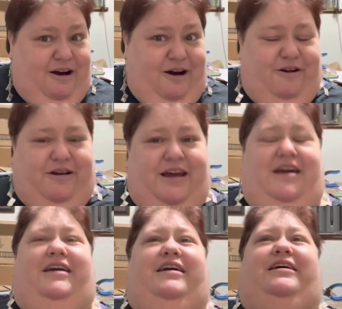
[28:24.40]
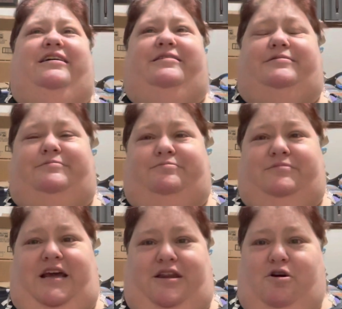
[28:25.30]
Okay?
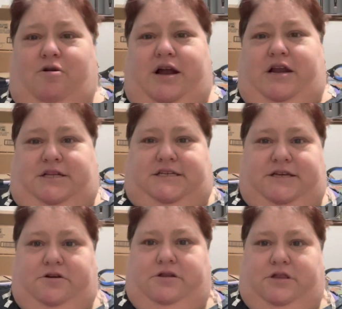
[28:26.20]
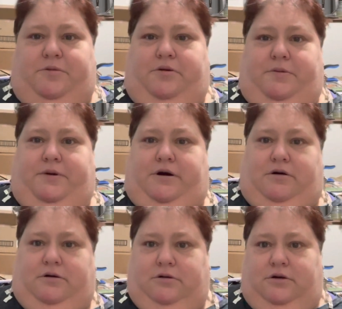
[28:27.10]
And no, I didn't steal the Liberty Bell.